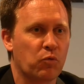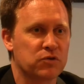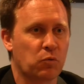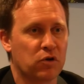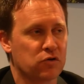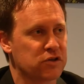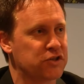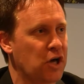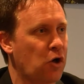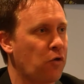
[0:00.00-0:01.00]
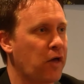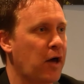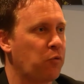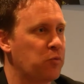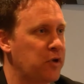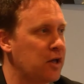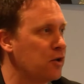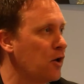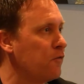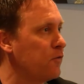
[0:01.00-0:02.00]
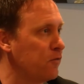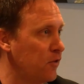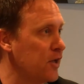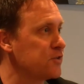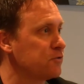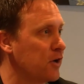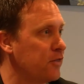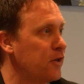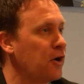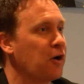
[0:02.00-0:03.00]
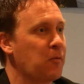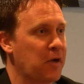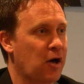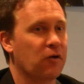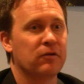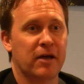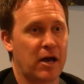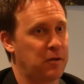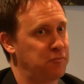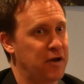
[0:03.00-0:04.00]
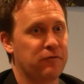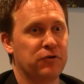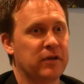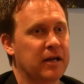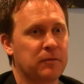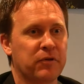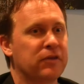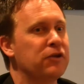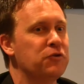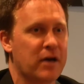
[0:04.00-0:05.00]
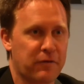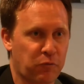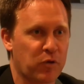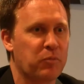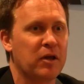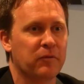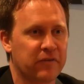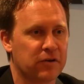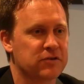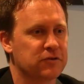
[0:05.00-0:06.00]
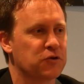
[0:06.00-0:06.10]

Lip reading: Someone goes to jail, that would be enough of a lesson right there. I'm out. Hey, I'm never doing that. But then you have the repeat offenders.